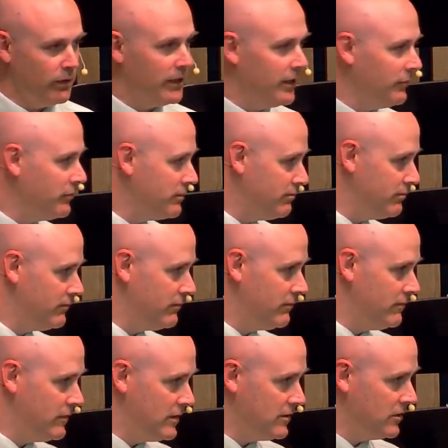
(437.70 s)
But I'm
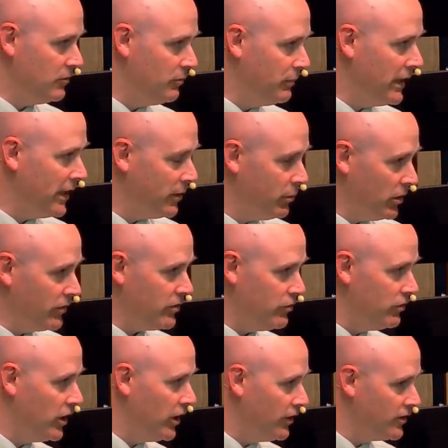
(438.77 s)
still mad about
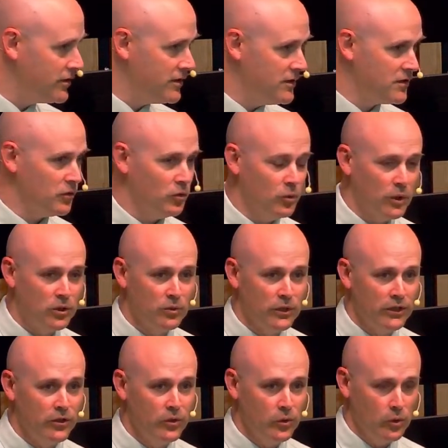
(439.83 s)
the drugs, so what
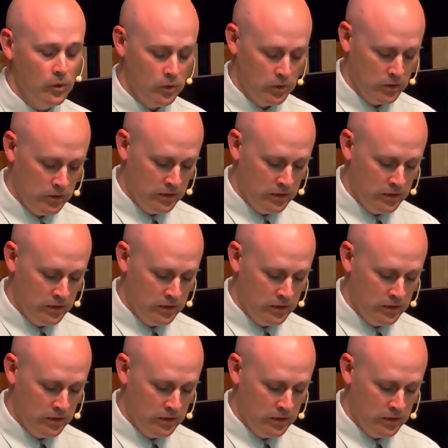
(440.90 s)
do I do?